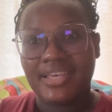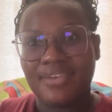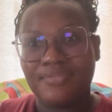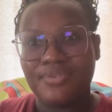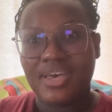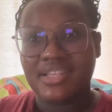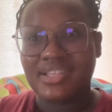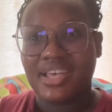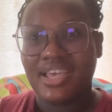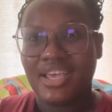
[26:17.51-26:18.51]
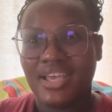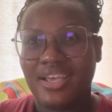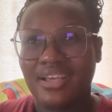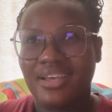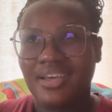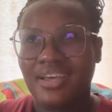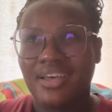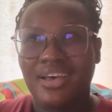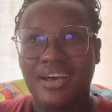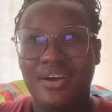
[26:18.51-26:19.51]
gave you guys
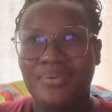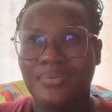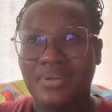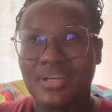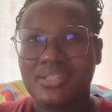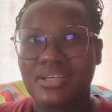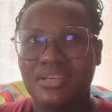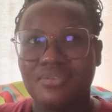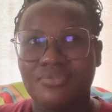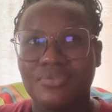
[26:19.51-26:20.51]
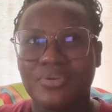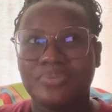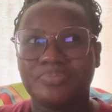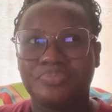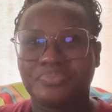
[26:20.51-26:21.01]
a whole lot of info